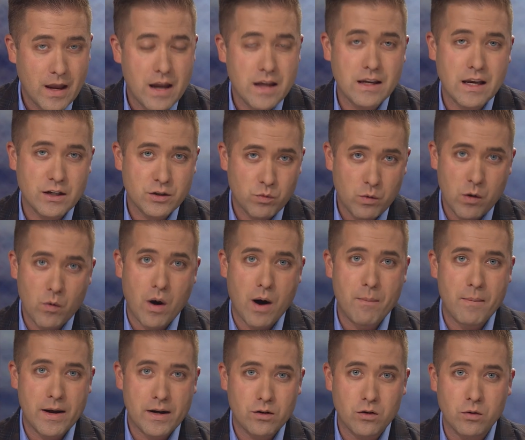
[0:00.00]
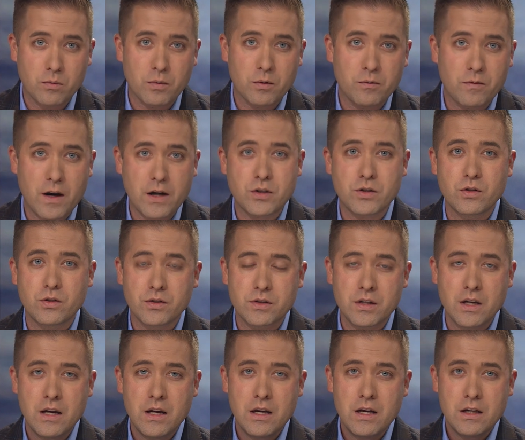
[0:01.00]
Yes, we want medical
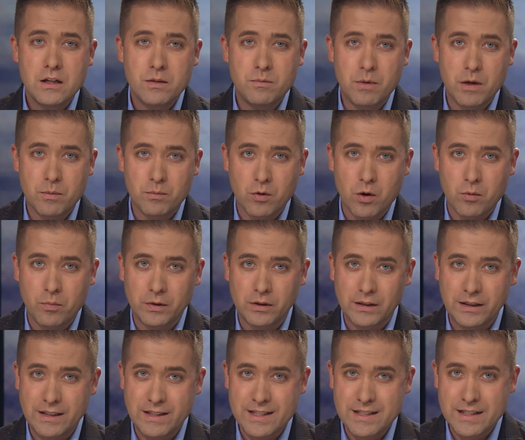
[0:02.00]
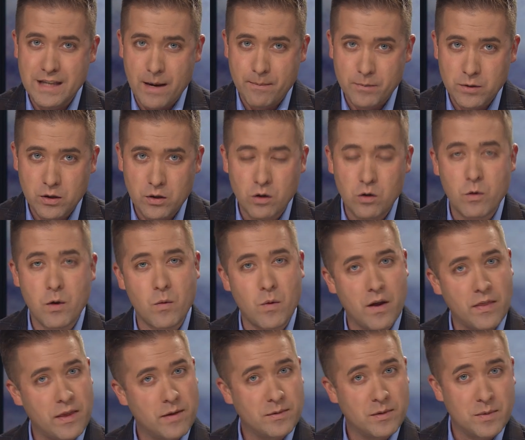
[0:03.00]
professionals to be appropriately skeptical. We
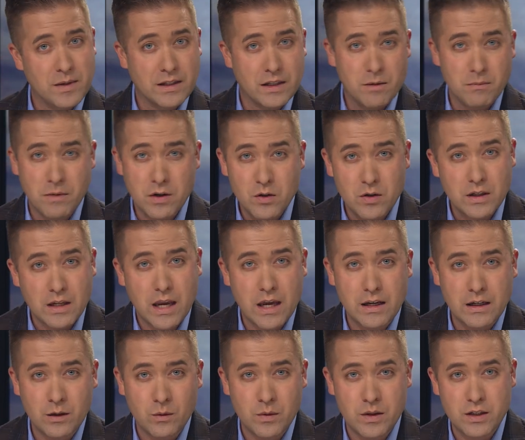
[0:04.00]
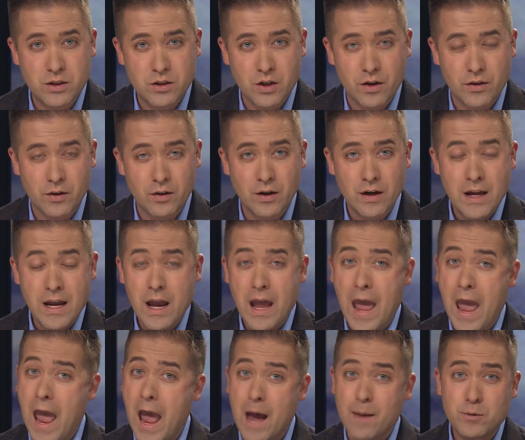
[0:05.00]
want them to be communicating with each other.
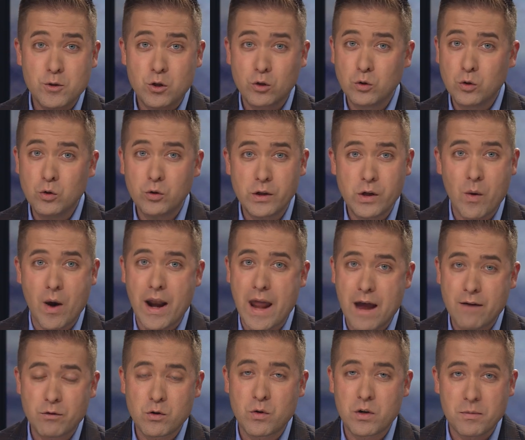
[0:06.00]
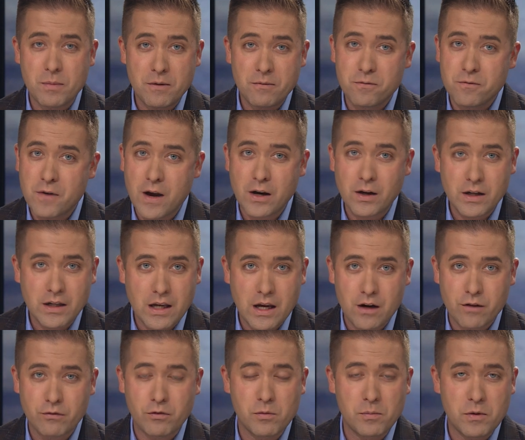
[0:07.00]
Absolutely want everyone to be very
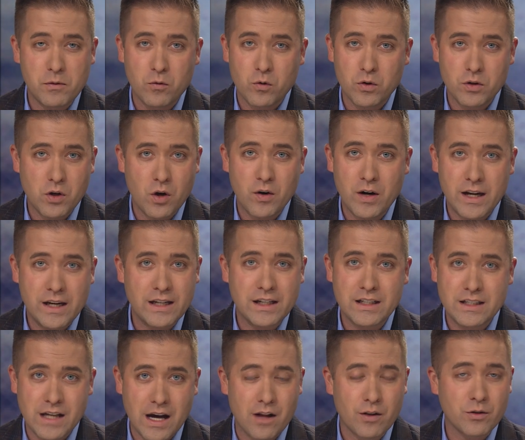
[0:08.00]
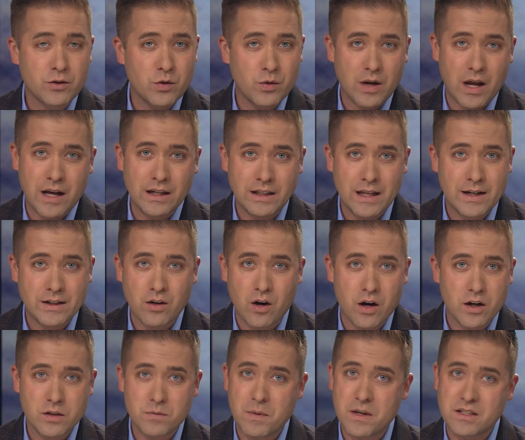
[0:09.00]
careful before donating a dollar to an online
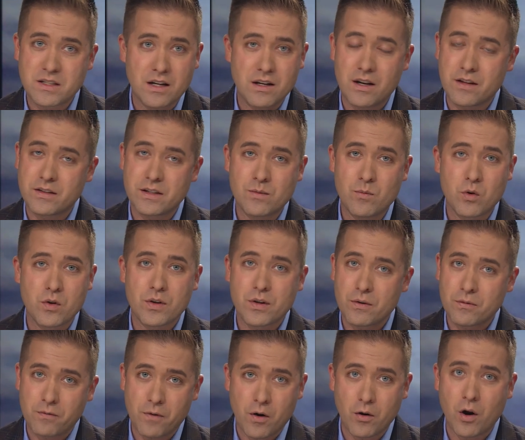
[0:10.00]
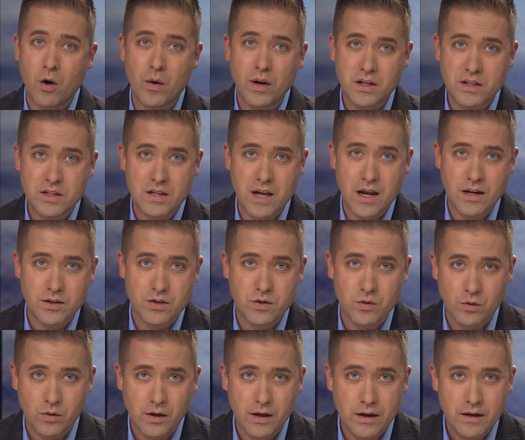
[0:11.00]
cause based on nothing more than a photo and a sad
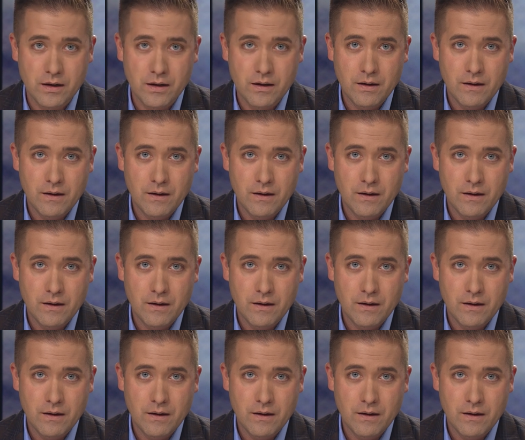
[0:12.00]
story.